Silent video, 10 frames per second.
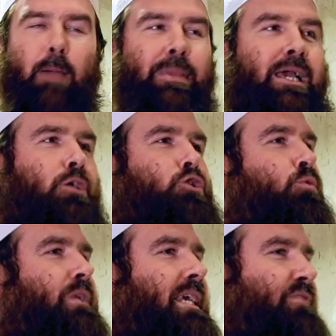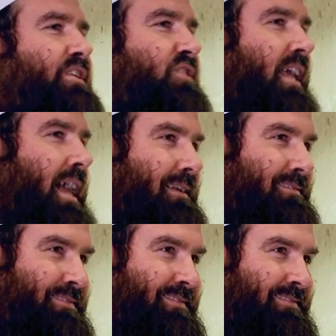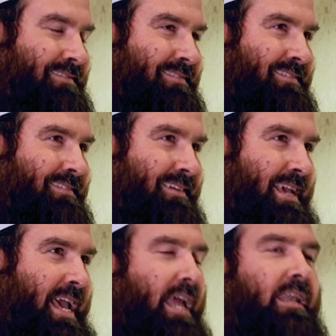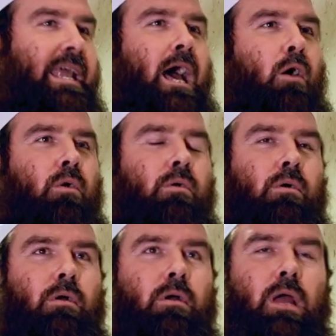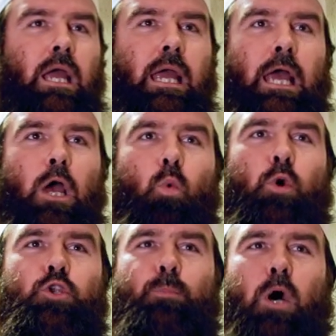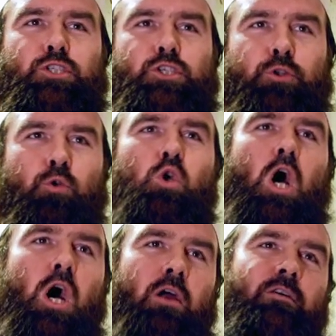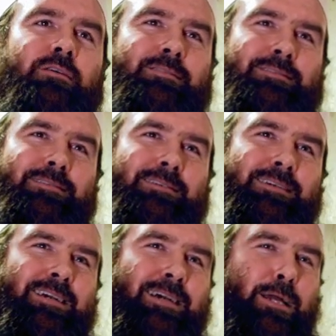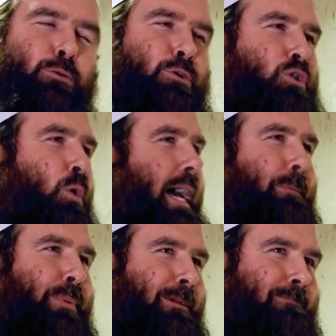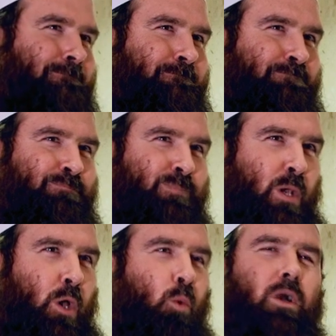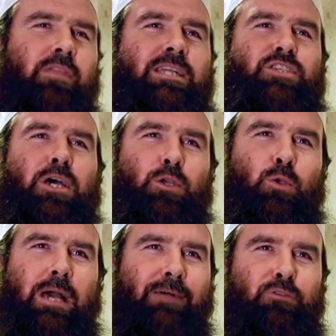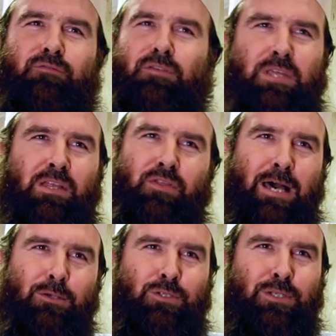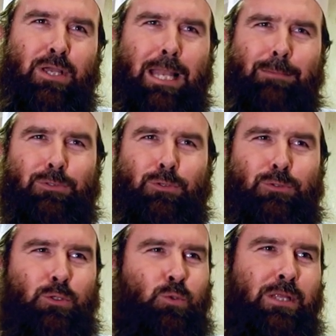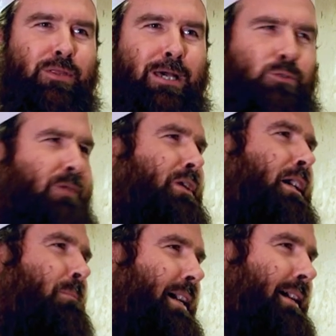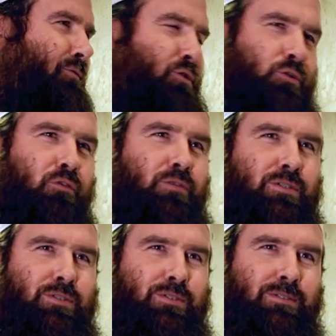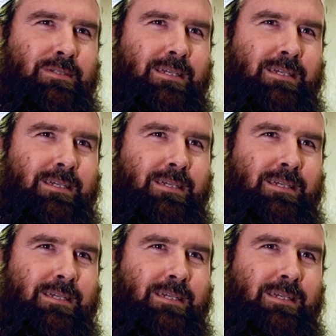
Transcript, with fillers: because you need this salat. Now, when you bought your new car and you were so happy, what did they tell you after 15,000 kilometers or 20,000 you have to come back for service?